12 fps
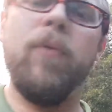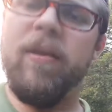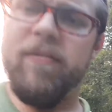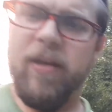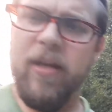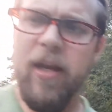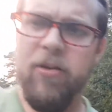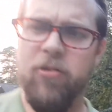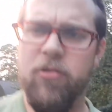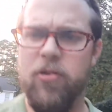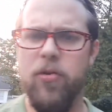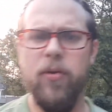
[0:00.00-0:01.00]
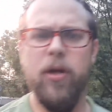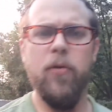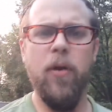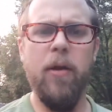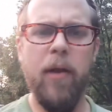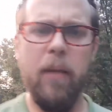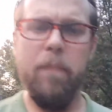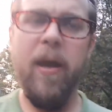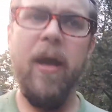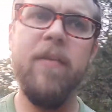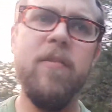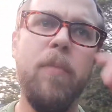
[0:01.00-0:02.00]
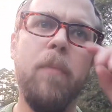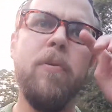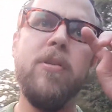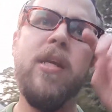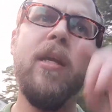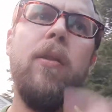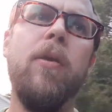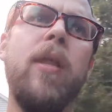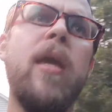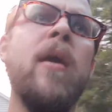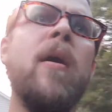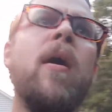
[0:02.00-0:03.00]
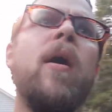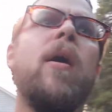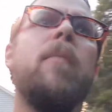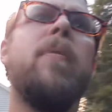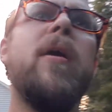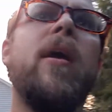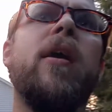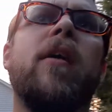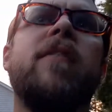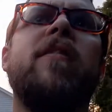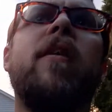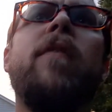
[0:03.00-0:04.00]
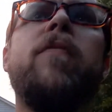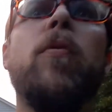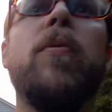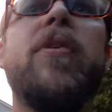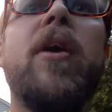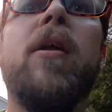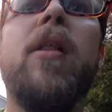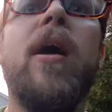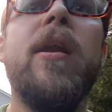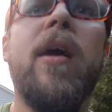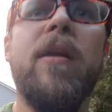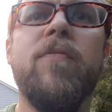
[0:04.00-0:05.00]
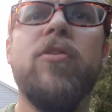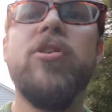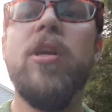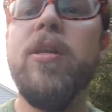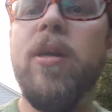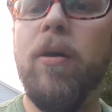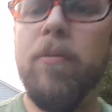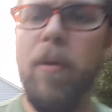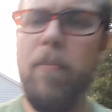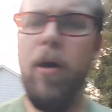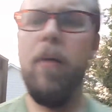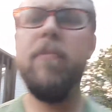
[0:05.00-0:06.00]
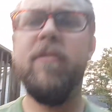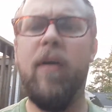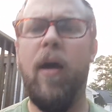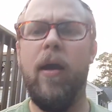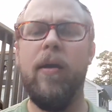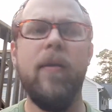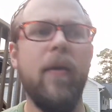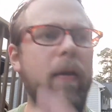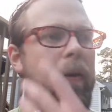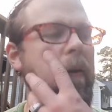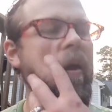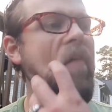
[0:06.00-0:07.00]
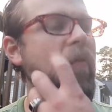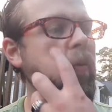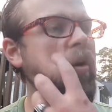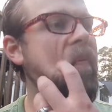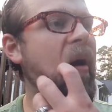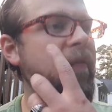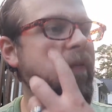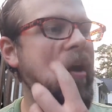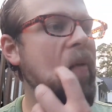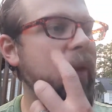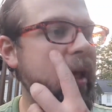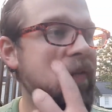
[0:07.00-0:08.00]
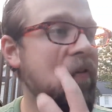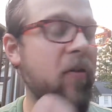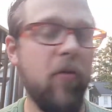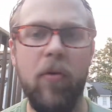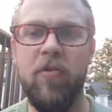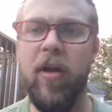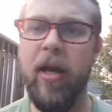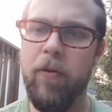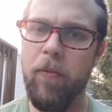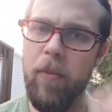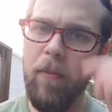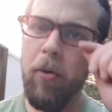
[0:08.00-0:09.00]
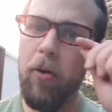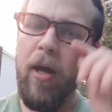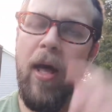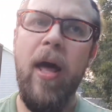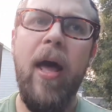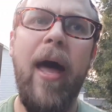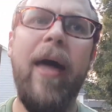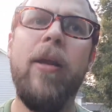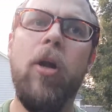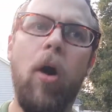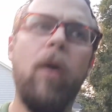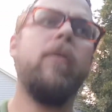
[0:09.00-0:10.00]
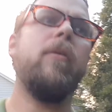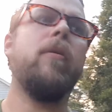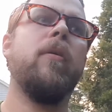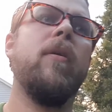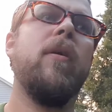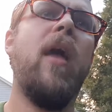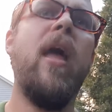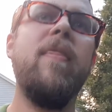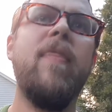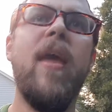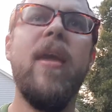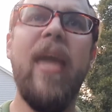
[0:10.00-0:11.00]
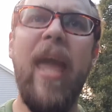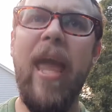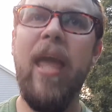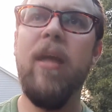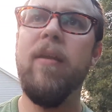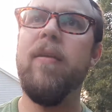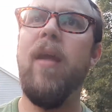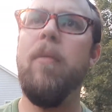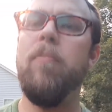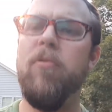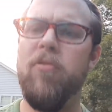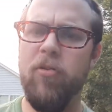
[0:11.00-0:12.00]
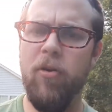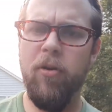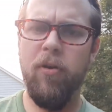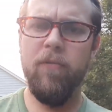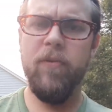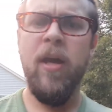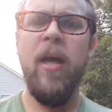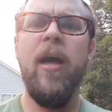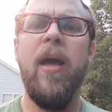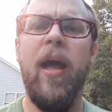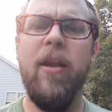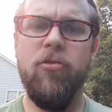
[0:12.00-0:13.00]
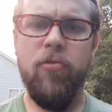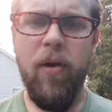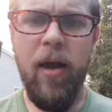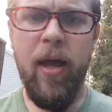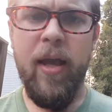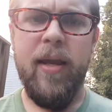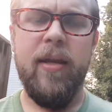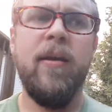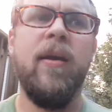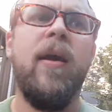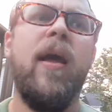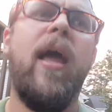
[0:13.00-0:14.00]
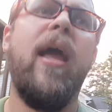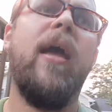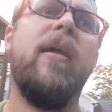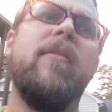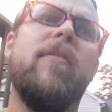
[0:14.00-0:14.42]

has a connection to an agrarian past, but particularly being a son of North Carolina and Virginia on my mom's side, everyone in my family, for as long as I can remember, had a garden. And they canned and preserved and dried and